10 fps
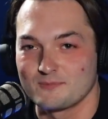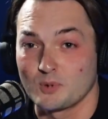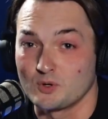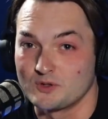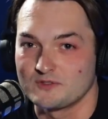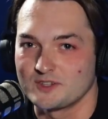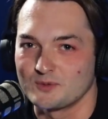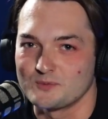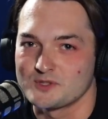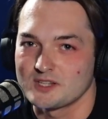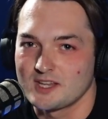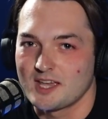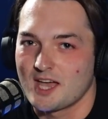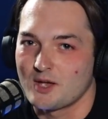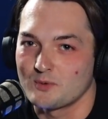Bond films.
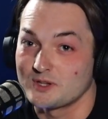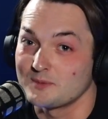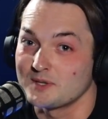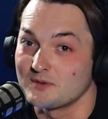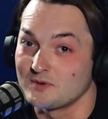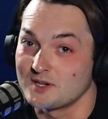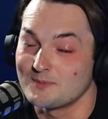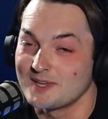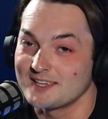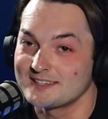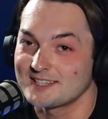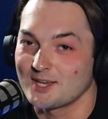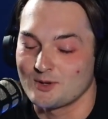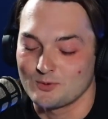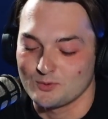How would they be remade?
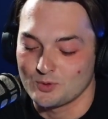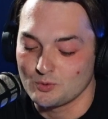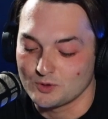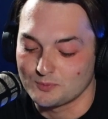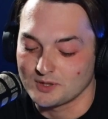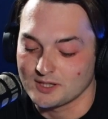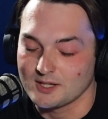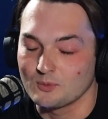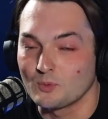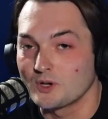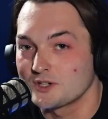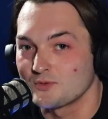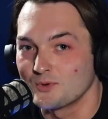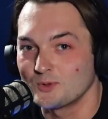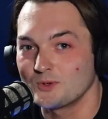Who would play which
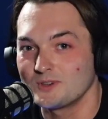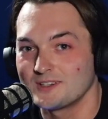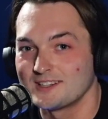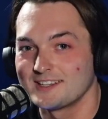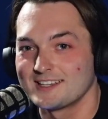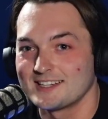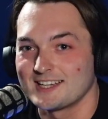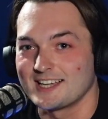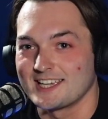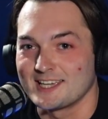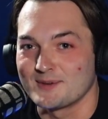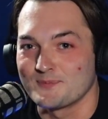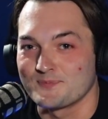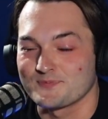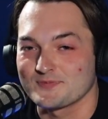role?
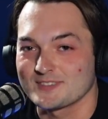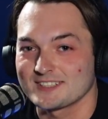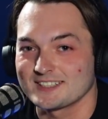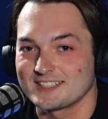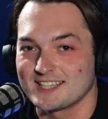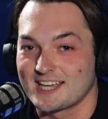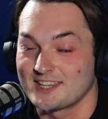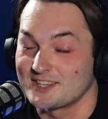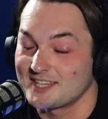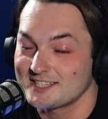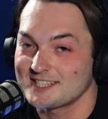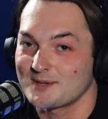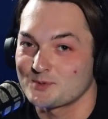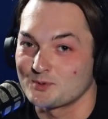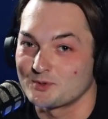And this is
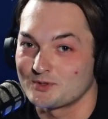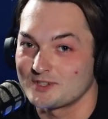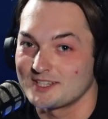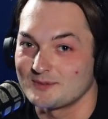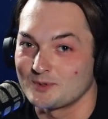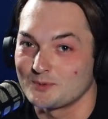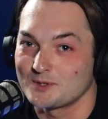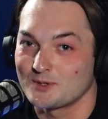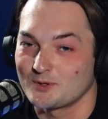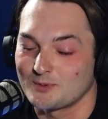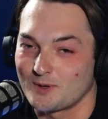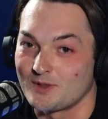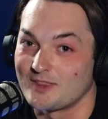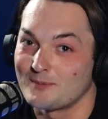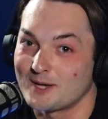episode 3 where we talk about
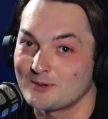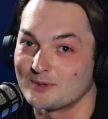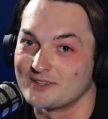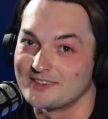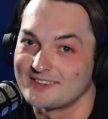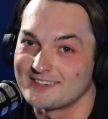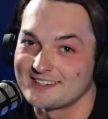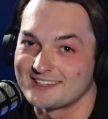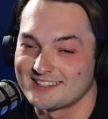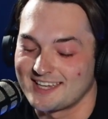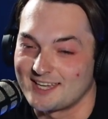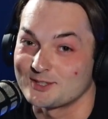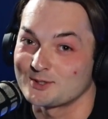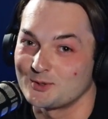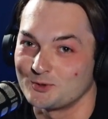the big one.
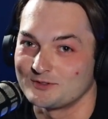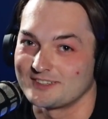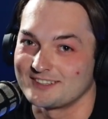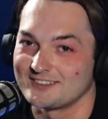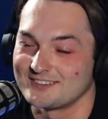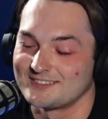It's Goldfinger.